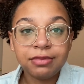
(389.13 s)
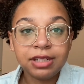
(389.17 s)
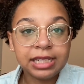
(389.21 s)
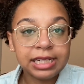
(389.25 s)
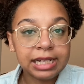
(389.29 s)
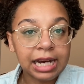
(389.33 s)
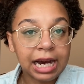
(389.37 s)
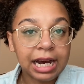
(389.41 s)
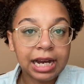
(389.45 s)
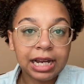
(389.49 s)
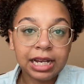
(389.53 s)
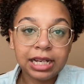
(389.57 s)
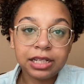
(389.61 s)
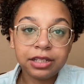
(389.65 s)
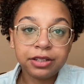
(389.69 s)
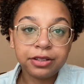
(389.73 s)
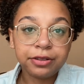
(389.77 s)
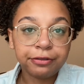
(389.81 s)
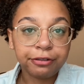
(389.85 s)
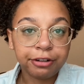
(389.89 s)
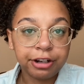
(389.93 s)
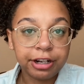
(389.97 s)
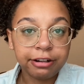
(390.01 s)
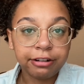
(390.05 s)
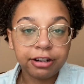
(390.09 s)
dyes,
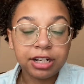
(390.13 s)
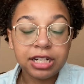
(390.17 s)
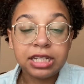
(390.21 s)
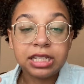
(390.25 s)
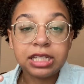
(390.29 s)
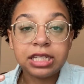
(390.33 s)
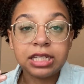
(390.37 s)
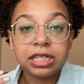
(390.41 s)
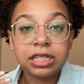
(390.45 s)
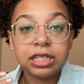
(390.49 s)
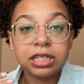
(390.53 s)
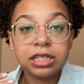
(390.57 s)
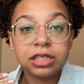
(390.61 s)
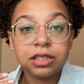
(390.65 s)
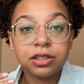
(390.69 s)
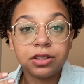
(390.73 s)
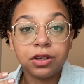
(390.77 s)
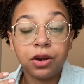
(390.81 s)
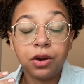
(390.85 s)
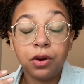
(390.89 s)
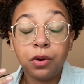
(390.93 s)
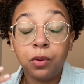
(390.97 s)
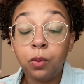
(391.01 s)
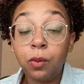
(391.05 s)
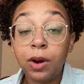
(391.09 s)
fragrances,
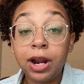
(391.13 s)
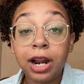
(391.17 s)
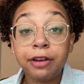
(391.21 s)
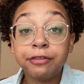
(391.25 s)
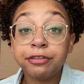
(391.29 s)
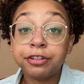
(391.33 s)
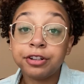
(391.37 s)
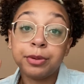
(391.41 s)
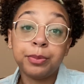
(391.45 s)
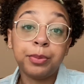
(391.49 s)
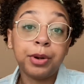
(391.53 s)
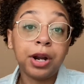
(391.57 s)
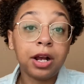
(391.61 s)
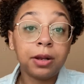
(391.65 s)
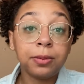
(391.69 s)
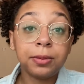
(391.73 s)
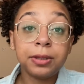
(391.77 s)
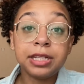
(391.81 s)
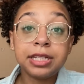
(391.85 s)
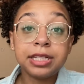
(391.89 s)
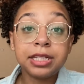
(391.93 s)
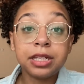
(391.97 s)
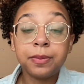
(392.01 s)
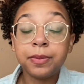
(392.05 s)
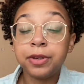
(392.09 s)
whatever,
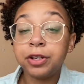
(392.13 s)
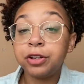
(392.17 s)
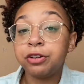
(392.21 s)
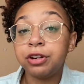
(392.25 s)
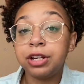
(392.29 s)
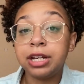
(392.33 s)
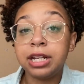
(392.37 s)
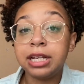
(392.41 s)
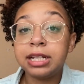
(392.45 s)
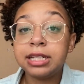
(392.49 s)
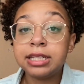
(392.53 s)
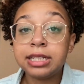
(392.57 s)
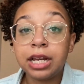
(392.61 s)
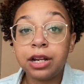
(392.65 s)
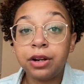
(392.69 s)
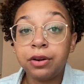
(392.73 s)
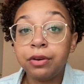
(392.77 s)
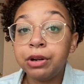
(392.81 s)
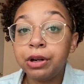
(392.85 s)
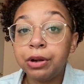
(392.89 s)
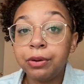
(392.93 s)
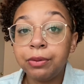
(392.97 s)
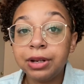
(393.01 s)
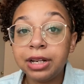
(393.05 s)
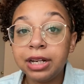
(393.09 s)
probably some ingredients. I don't
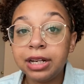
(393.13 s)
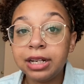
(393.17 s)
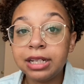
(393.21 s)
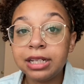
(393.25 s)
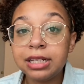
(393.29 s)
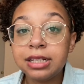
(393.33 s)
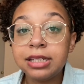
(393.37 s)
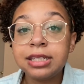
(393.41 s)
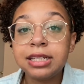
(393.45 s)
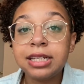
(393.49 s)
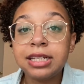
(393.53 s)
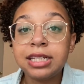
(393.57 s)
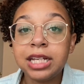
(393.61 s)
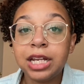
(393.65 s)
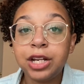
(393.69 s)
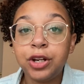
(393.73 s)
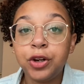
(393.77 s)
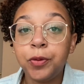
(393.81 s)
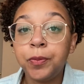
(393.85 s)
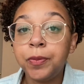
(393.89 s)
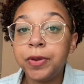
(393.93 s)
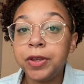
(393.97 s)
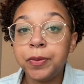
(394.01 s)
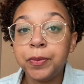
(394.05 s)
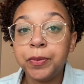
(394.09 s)
know what it is, because I know
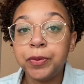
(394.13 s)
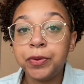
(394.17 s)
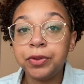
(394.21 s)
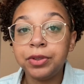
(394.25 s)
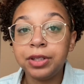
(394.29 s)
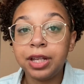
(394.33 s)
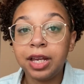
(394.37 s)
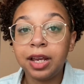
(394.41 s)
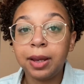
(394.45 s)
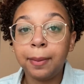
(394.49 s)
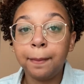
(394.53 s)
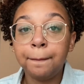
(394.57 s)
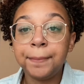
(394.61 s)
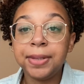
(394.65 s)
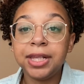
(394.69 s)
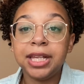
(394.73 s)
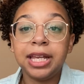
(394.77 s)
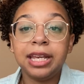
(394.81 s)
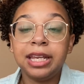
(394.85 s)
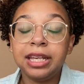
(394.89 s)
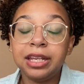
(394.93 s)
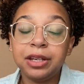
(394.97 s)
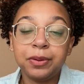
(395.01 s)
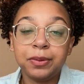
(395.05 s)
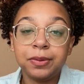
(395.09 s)
people like
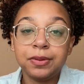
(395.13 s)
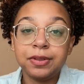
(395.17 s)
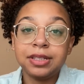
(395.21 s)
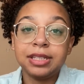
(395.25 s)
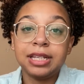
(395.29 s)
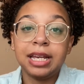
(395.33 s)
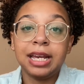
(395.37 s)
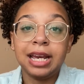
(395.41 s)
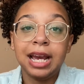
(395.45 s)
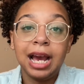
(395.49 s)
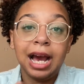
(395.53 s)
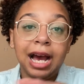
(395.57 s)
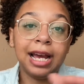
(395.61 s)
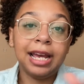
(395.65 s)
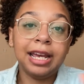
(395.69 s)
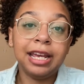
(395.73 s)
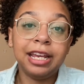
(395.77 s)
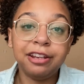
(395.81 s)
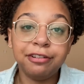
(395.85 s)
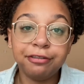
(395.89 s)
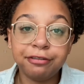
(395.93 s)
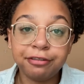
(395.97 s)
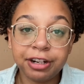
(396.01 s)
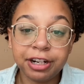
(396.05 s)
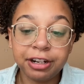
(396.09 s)
blanket will say I
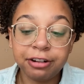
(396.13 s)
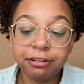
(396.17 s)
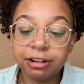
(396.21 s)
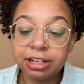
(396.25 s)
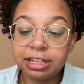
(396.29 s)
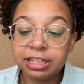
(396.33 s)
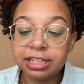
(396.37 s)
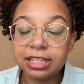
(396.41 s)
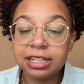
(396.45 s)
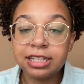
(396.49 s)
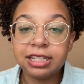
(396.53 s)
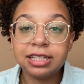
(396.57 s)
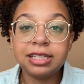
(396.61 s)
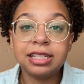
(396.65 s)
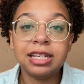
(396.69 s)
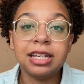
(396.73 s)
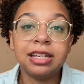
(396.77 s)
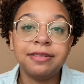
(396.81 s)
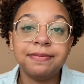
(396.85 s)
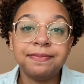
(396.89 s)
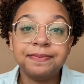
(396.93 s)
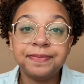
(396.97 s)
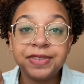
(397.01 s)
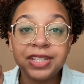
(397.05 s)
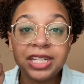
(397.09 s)
hate fragrances,
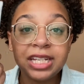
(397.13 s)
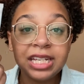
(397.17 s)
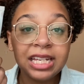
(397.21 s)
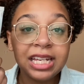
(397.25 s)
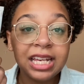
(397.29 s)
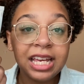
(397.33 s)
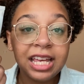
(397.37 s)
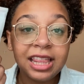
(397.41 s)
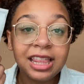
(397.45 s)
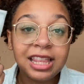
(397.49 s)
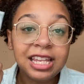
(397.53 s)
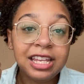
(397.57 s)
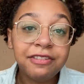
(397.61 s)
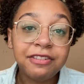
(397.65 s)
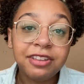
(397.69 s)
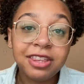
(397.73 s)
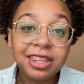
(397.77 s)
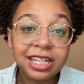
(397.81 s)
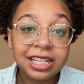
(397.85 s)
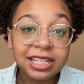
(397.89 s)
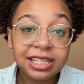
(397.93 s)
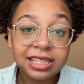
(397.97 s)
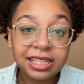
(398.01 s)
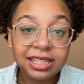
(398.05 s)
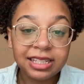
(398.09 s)
and even
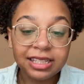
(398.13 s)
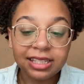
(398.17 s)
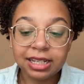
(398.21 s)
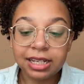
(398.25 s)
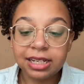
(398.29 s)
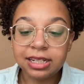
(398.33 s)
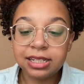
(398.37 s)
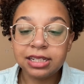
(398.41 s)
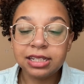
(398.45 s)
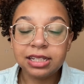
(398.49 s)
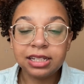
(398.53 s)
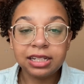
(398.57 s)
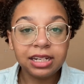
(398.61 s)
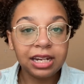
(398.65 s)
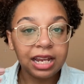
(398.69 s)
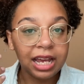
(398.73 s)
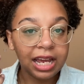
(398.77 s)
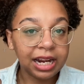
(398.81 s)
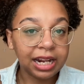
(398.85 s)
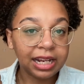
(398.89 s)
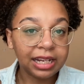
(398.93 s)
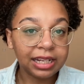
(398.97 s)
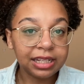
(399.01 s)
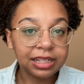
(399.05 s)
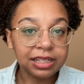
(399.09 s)
this is scented and
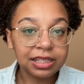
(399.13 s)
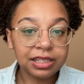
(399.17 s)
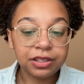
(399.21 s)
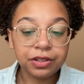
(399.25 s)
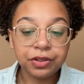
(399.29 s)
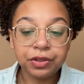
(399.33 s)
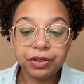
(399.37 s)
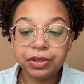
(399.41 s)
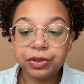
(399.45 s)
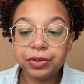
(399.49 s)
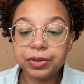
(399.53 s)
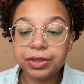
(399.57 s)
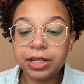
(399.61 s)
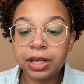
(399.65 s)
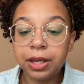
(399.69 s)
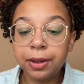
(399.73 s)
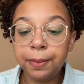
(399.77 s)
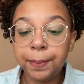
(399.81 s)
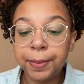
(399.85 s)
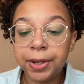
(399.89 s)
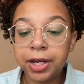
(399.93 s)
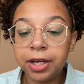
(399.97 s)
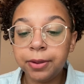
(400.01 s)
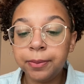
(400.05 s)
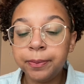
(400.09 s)
I can still use it,
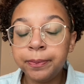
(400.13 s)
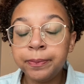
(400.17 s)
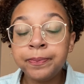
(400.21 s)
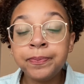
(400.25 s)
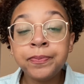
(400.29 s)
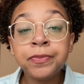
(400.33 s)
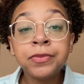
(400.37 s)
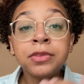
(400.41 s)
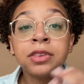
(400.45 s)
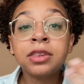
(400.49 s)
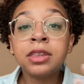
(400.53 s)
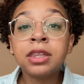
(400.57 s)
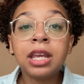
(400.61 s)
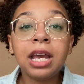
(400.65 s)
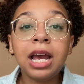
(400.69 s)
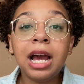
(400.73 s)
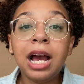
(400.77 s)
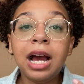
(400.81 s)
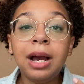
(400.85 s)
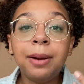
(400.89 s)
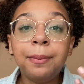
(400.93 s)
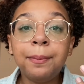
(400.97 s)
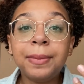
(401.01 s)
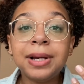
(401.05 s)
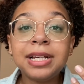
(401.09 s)
but
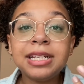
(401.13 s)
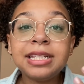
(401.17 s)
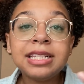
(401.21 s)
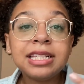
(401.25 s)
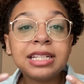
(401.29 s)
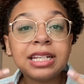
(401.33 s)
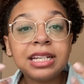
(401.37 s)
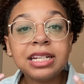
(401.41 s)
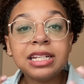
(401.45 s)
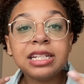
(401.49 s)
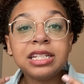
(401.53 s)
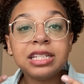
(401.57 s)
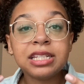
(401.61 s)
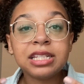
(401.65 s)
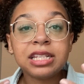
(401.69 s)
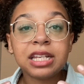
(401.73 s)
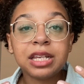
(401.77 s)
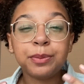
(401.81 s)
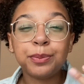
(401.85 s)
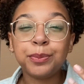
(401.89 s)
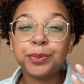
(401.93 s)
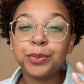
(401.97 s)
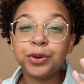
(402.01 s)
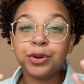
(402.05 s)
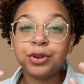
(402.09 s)
my skin is
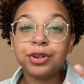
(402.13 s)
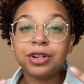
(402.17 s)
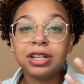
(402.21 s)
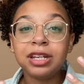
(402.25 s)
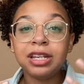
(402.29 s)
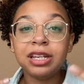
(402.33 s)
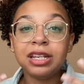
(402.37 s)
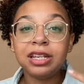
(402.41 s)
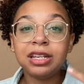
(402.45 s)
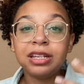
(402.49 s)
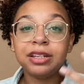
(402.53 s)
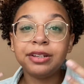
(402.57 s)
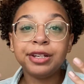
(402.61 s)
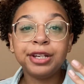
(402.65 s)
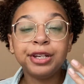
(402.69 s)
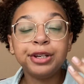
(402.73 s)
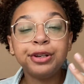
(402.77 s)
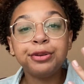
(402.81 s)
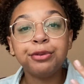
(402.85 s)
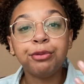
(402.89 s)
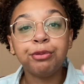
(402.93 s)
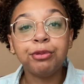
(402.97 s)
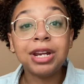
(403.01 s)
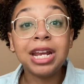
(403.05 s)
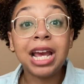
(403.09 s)
like pretty
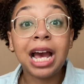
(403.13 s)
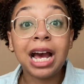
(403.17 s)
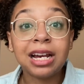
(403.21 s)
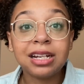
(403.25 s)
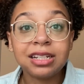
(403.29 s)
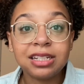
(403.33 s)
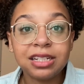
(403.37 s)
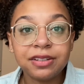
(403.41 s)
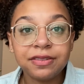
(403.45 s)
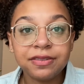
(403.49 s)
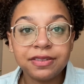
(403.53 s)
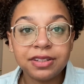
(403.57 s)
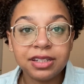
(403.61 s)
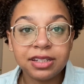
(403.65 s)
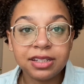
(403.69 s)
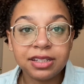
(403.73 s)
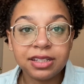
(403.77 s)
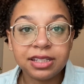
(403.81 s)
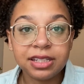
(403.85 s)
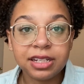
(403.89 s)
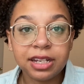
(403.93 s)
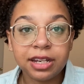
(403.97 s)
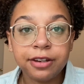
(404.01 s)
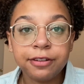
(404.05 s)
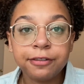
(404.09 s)
reactive to
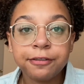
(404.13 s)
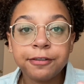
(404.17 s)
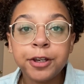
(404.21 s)
stuff.